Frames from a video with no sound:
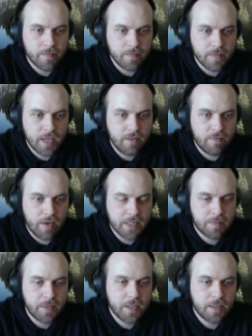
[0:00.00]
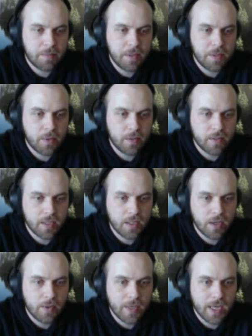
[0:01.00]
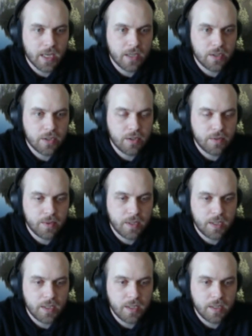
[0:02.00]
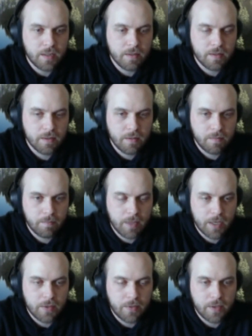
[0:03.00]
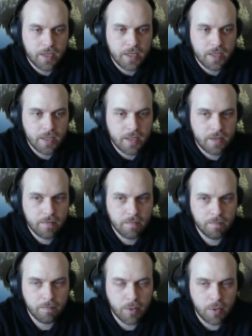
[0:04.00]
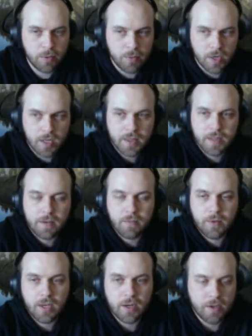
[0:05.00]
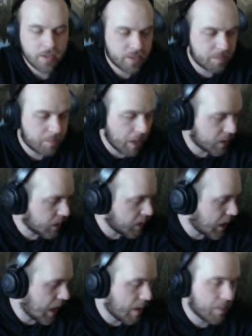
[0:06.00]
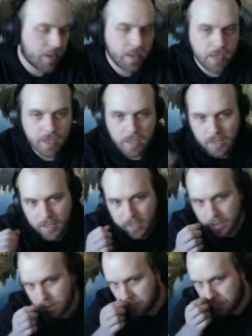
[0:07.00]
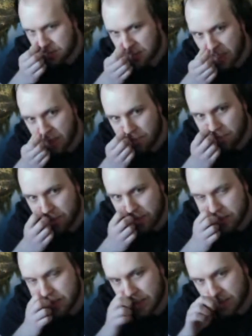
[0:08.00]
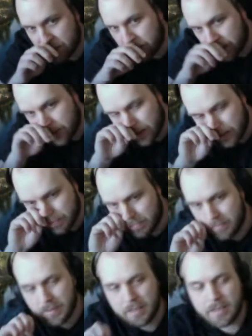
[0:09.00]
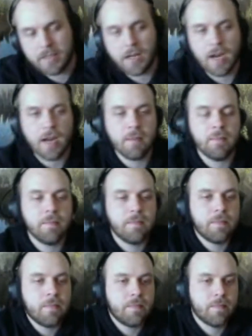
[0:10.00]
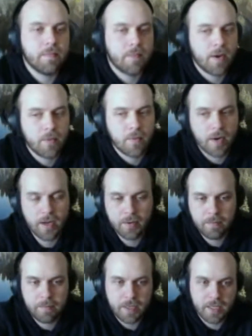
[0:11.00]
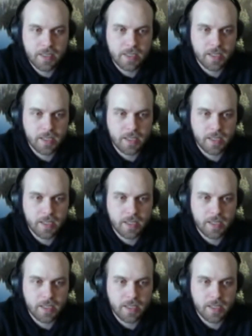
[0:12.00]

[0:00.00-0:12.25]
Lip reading: investment to be holding going into the Bitcoin bull run that we are expecting to happen. You know, we'll see how it plays out this time around, but